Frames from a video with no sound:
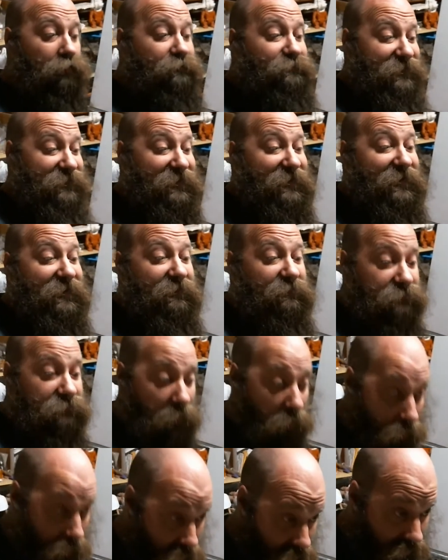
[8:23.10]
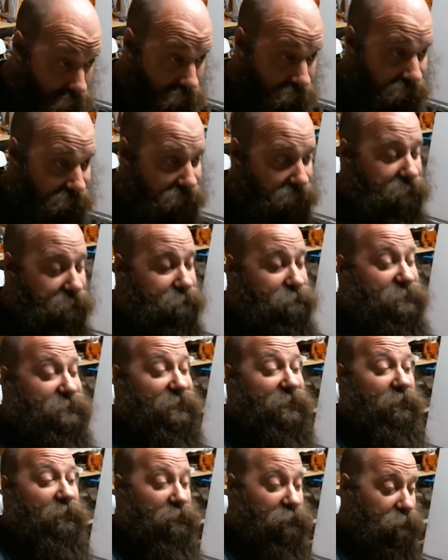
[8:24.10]
day long have been
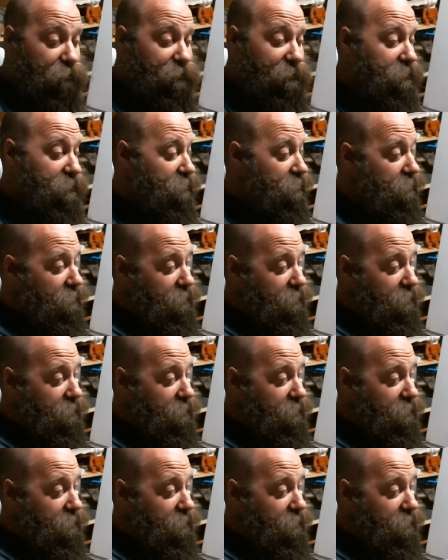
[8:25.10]
helping